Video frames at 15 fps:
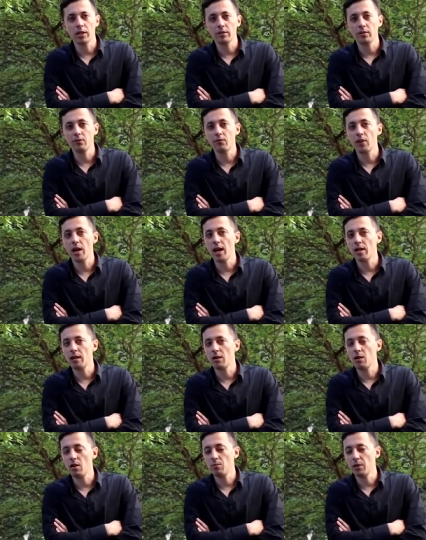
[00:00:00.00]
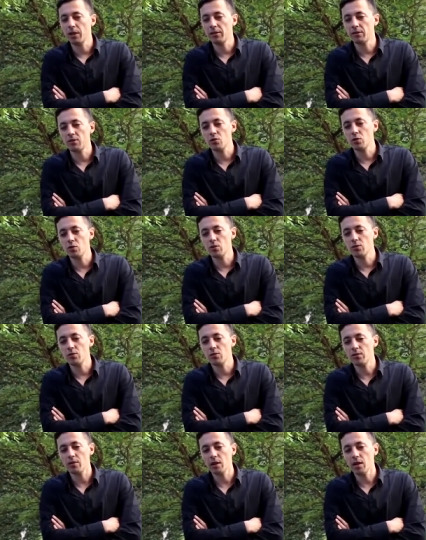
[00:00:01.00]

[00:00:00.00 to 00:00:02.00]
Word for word: That's a very complex issue,